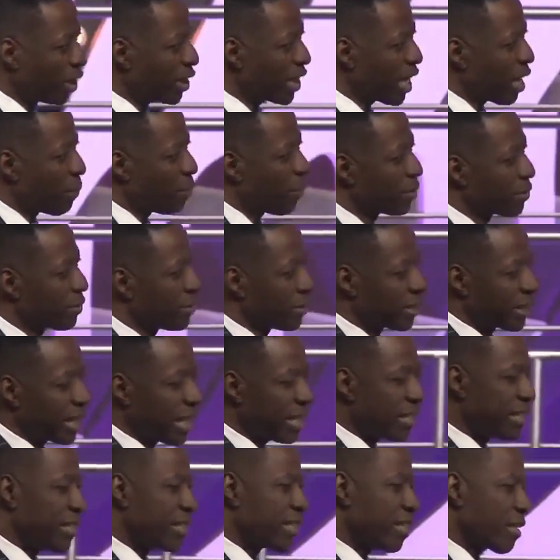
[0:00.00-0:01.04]
So Paul the
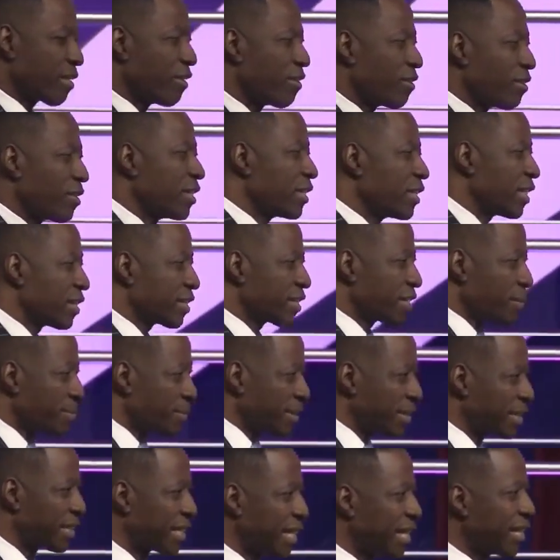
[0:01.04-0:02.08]
Apostle says in 2
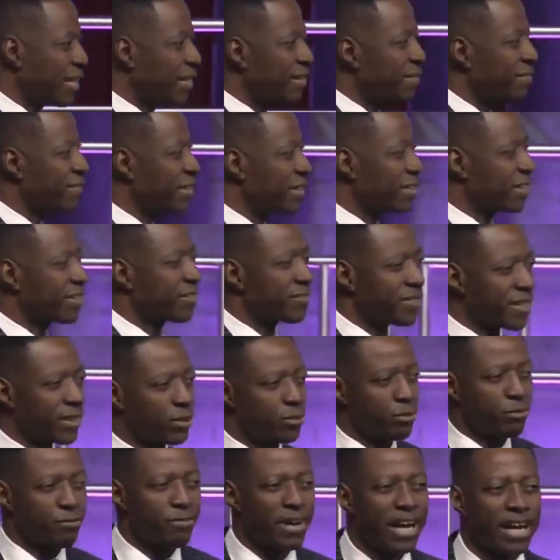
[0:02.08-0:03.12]
Corinthians chapter 10,
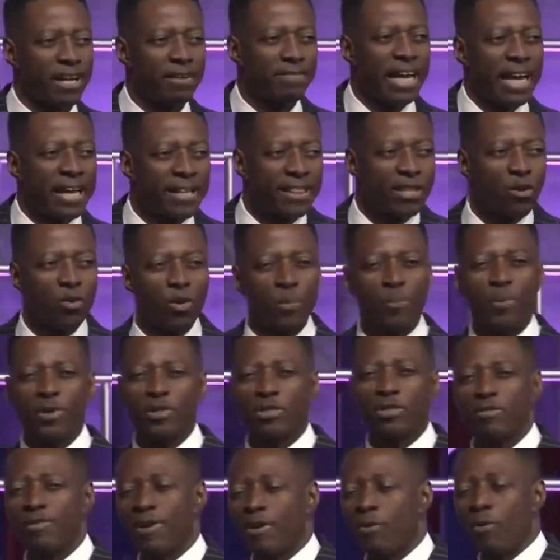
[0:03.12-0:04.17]
verses 3 to 5,
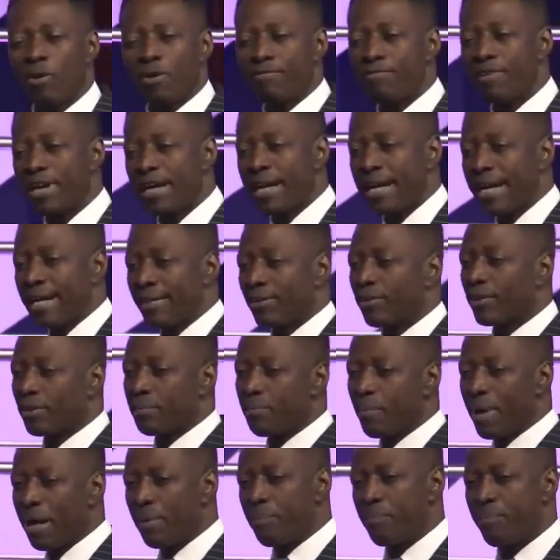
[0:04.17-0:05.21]
the weapons of our
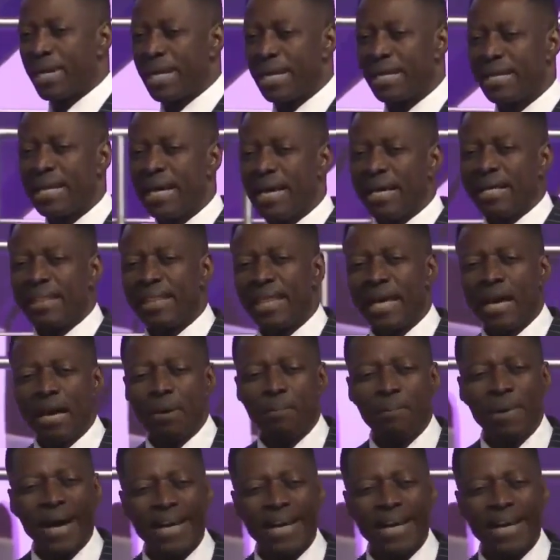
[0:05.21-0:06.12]
warfare are not man-made.